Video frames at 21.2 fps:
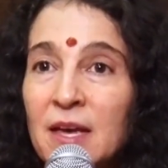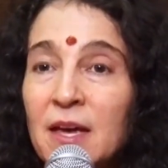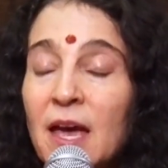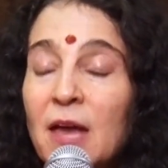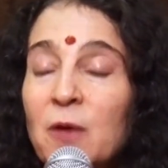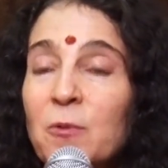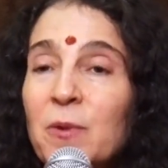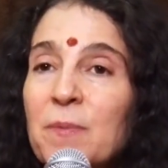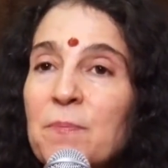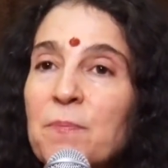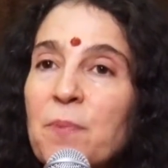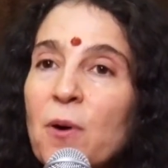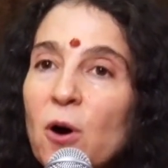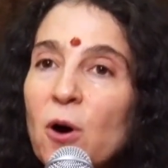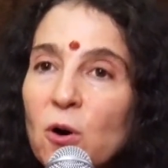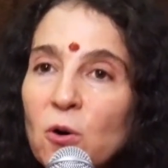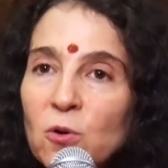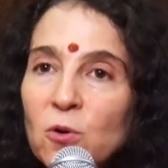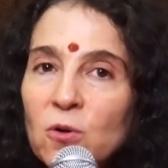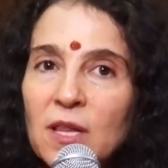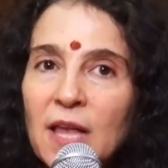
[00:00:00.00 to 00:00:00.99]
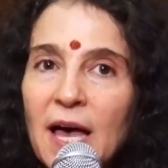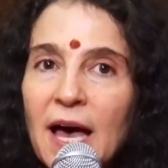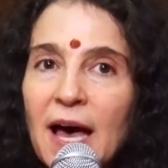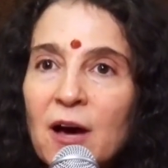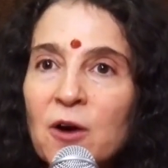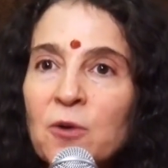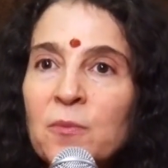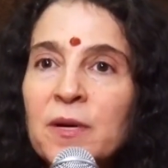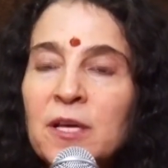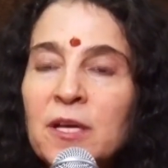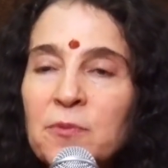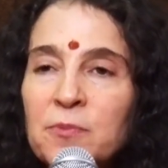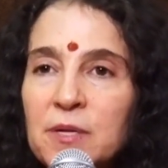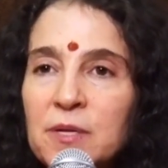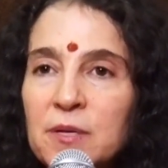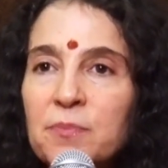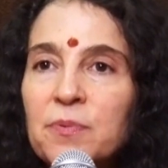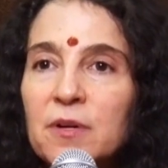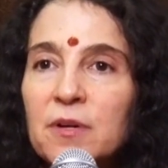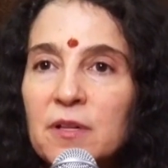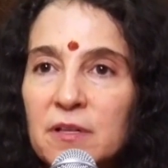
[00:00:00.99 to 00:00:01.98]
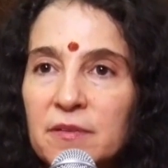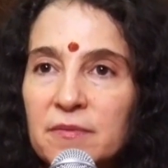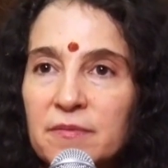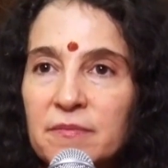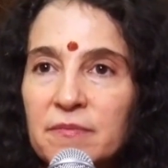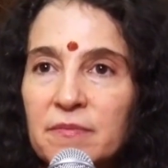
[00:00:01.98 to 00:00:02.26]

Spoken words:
and we poll how many people